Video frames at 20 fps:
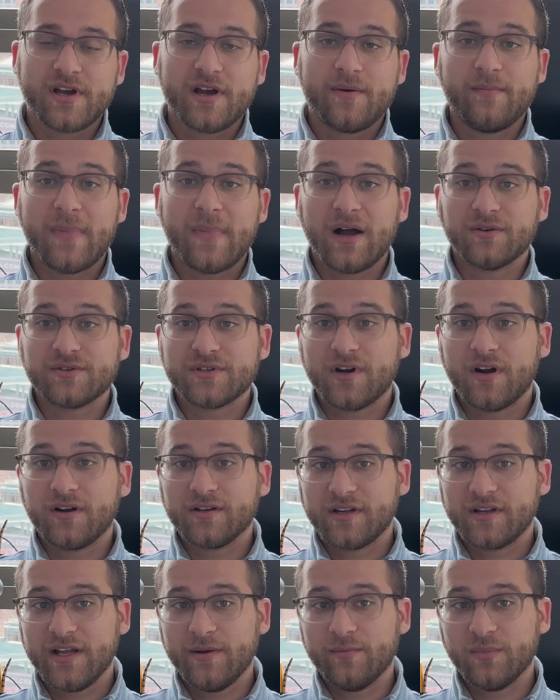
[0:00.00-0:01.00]
mounted on
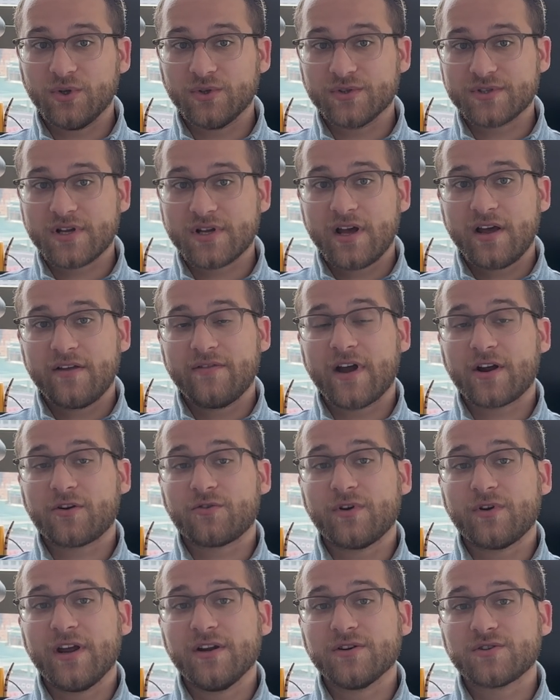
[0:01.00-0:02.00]
gimbals that
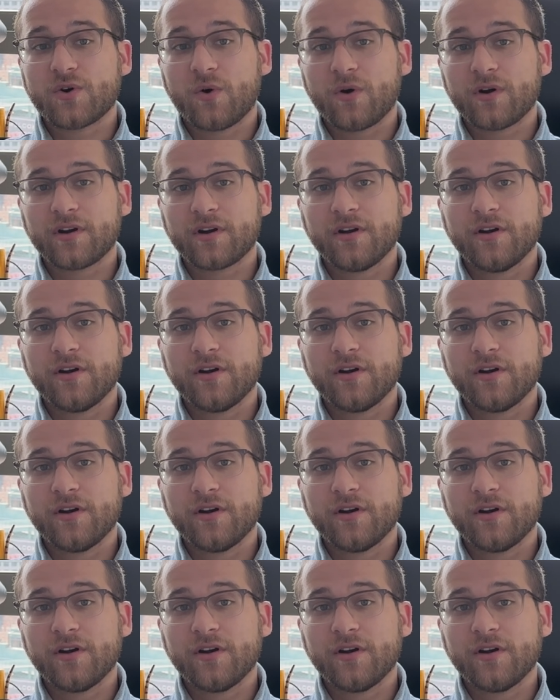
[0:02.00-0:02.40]
create torque